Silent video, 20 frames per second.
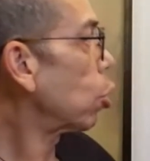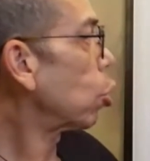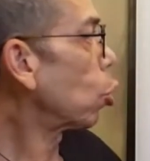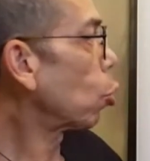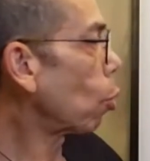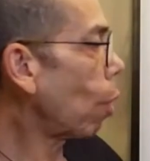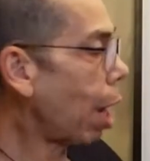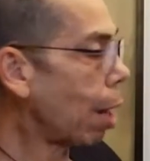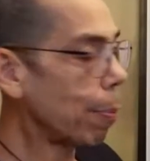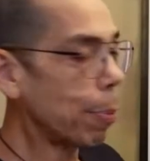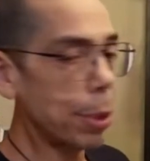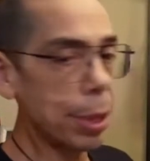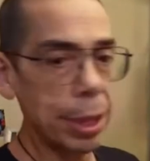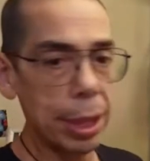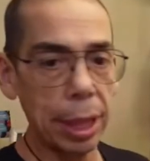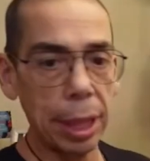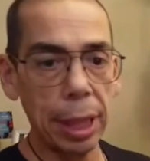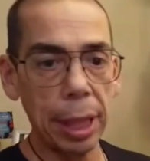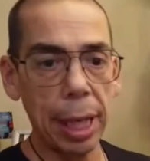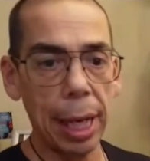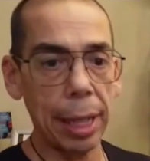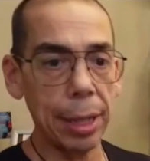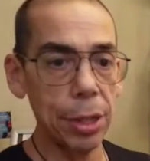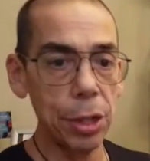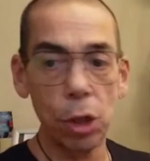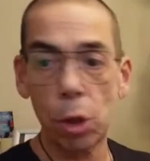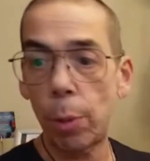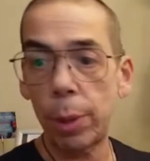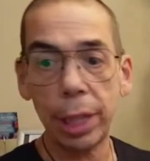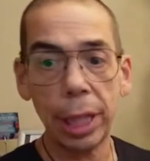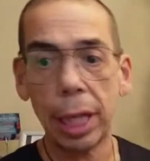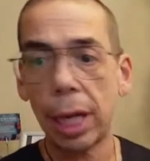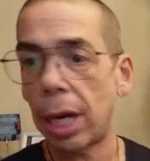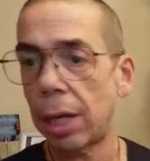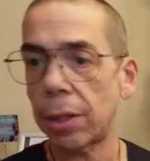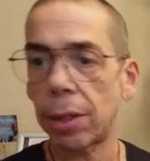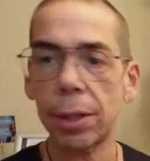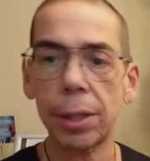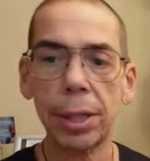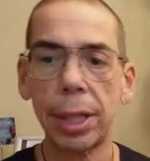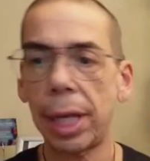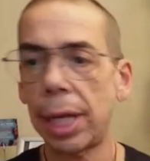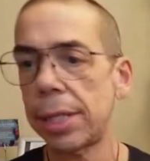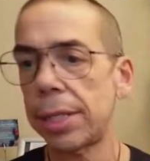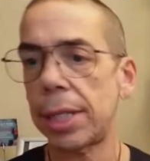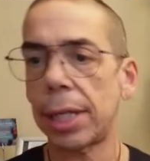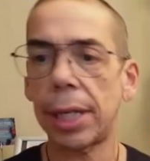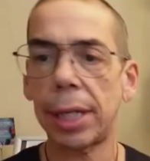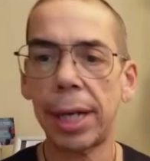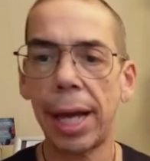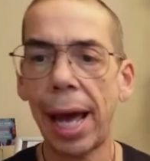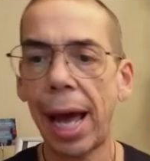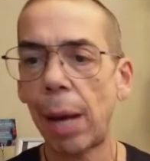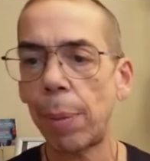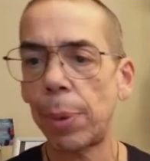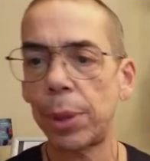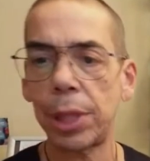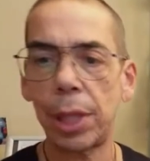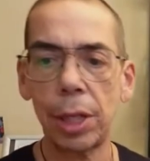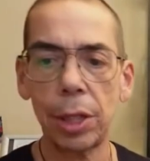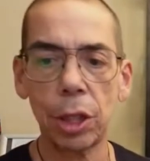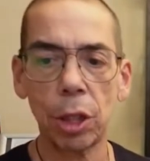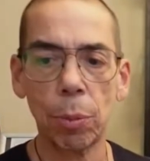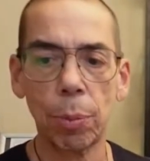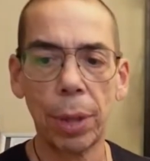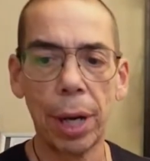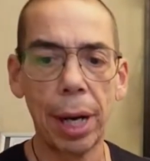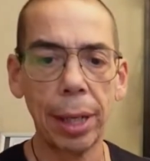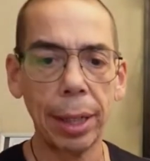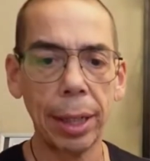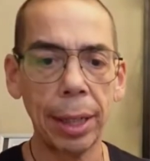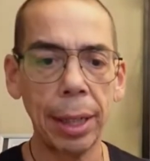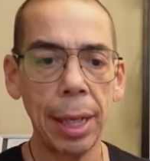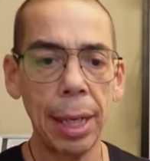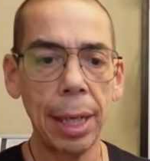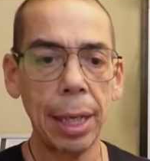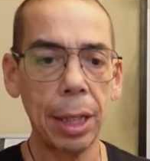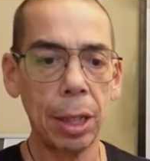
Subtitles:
neuropathy and so many other things that can happen in your body.